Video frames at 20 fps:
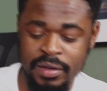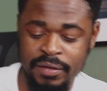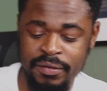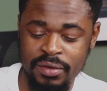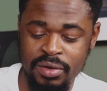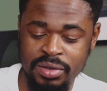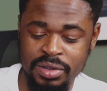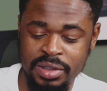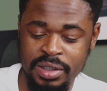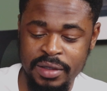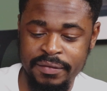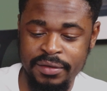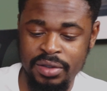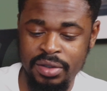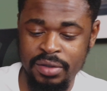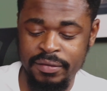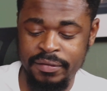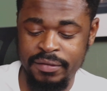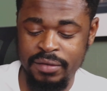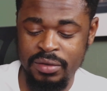if you want to save to
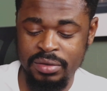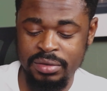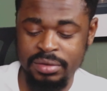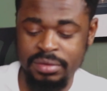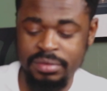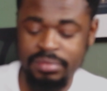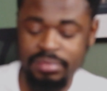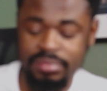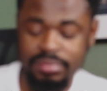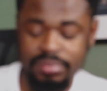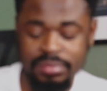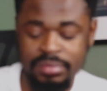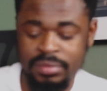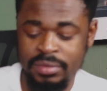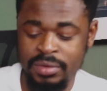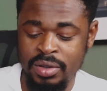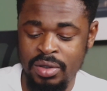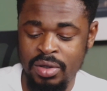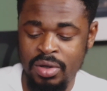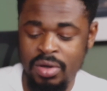your phone,
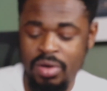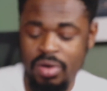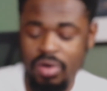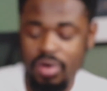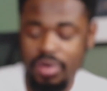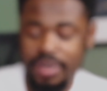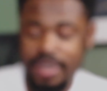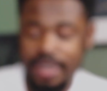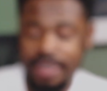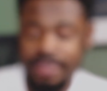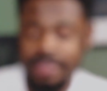or you